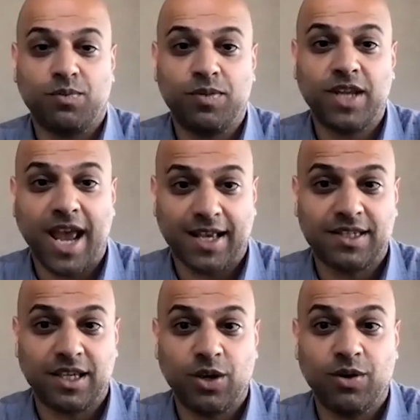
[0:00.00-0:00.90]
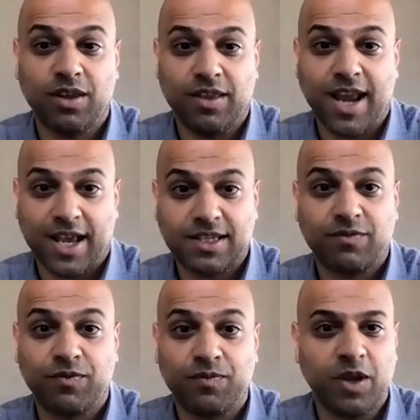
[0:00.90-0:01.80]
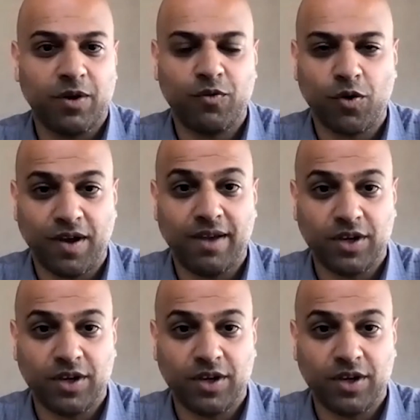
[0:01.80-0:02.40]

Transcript: to execute in the next 4 or 5